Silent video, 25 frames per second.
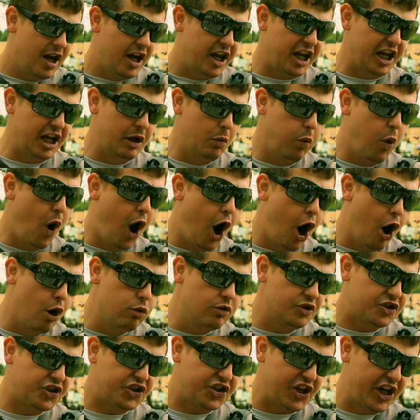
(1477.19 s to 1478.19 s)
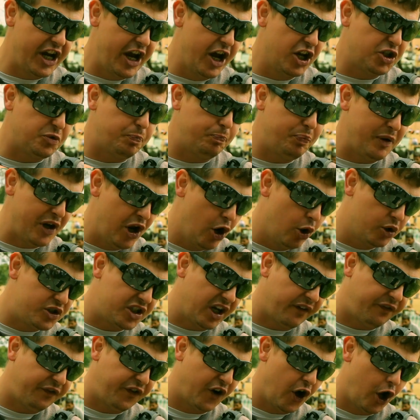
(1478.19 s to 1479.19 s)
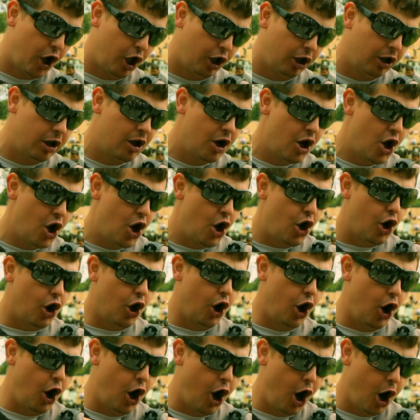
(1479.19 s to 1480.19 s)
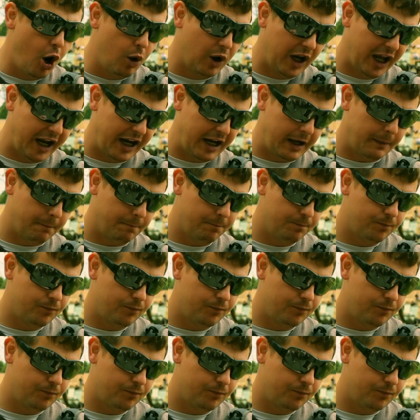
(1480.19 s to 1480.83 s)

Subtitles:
he won't see as beautiful or holy,